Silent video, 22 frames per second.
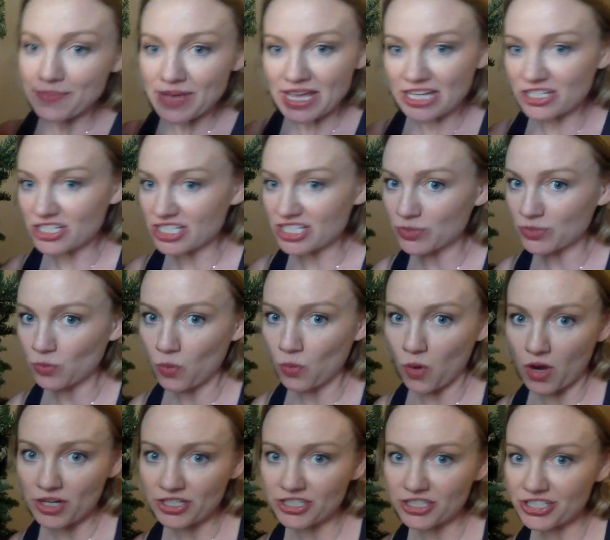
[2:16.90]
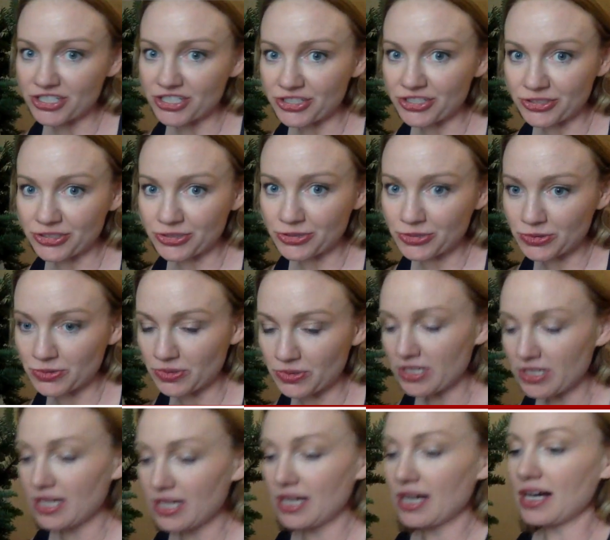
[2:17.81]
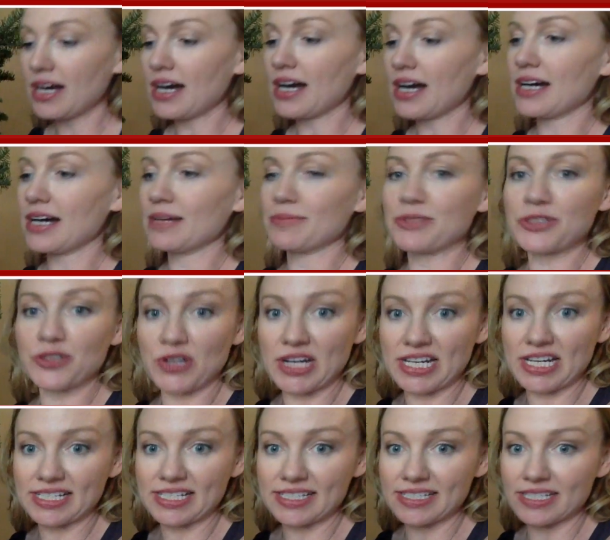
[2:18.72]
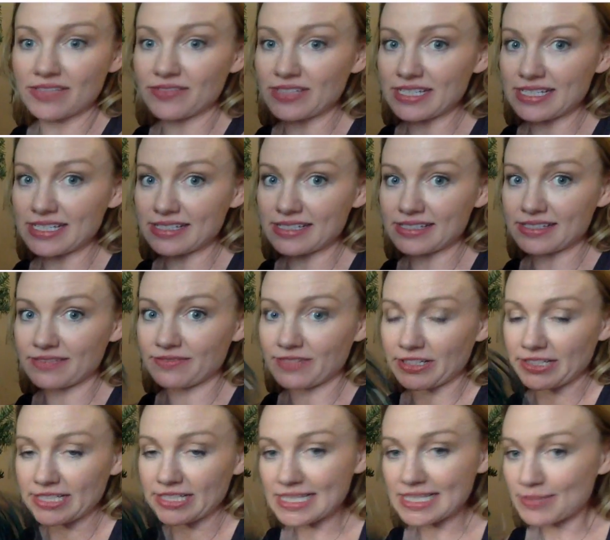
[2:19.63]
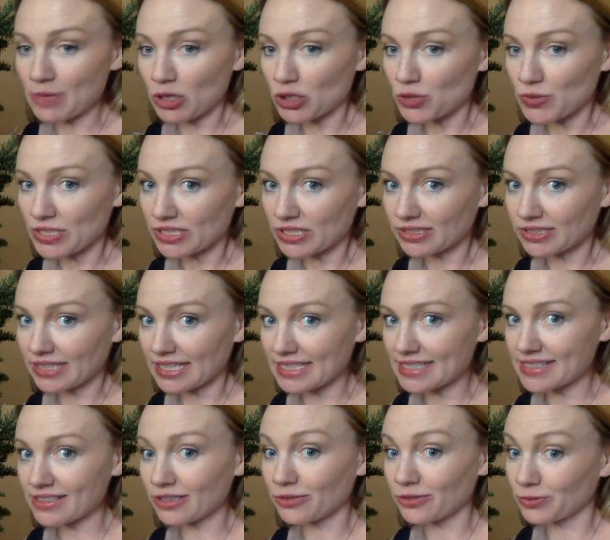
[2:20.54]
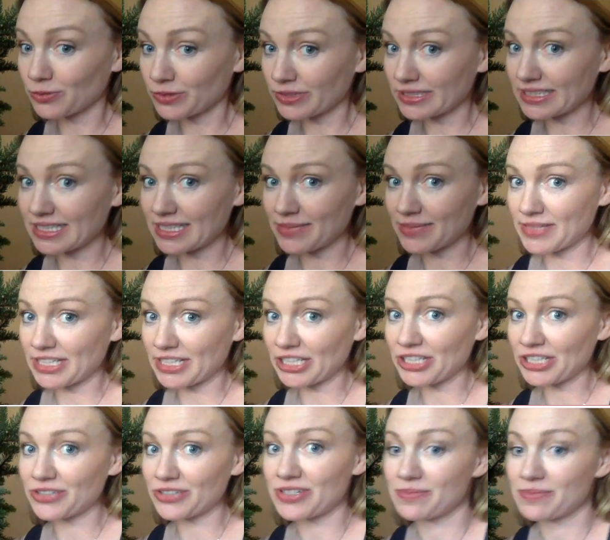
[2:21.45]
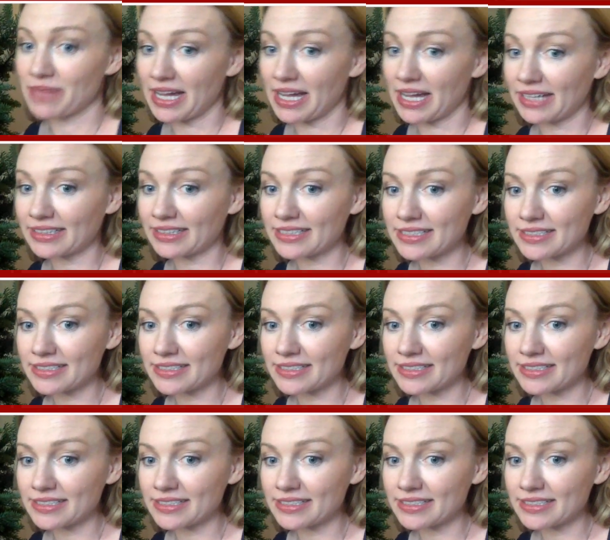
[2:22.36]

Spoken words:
and just 1 or 2 strands of these very small twinkle lights are really going to make a huge impact.